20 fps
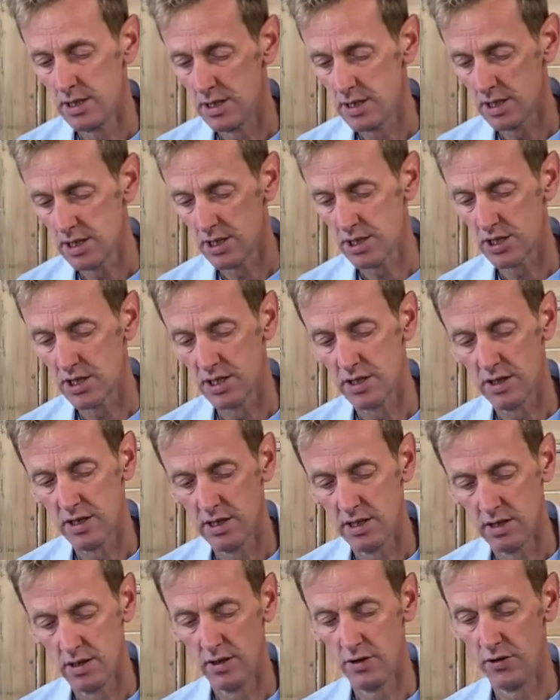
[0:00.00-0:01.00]
just to
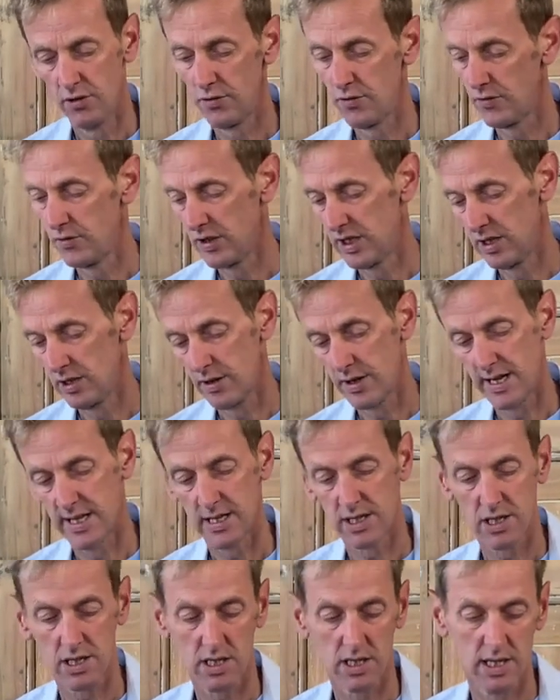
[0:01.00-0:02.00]
fill that
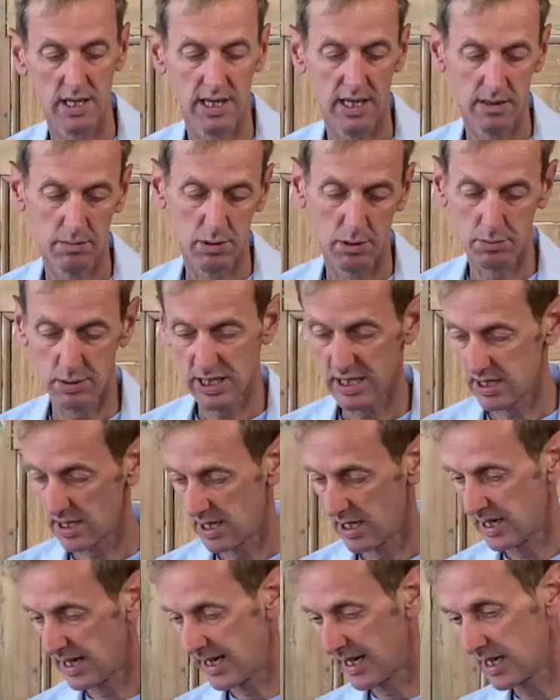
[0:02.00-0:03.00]
side up a bit
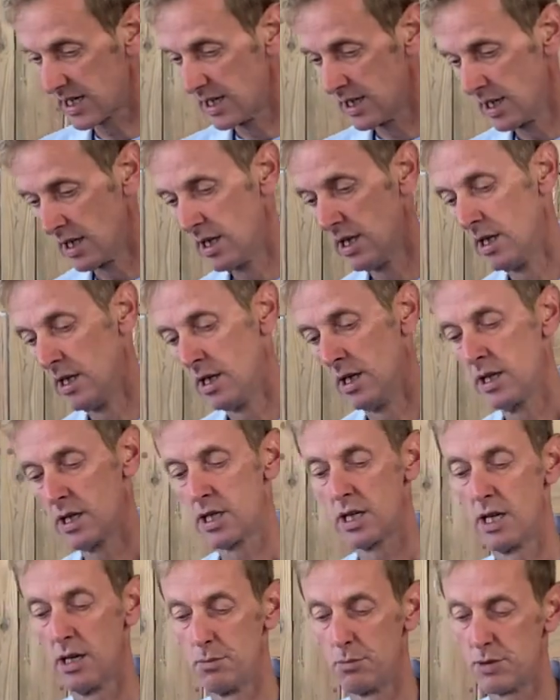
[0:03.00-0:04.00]
and let it
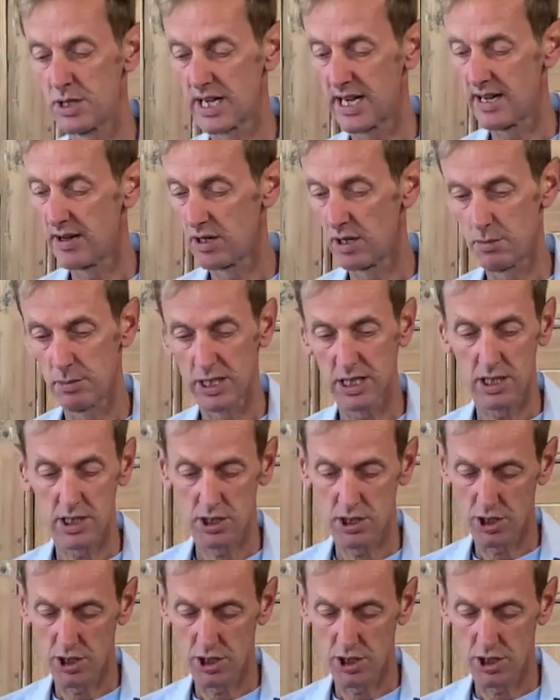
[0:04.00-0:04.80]
come down a bit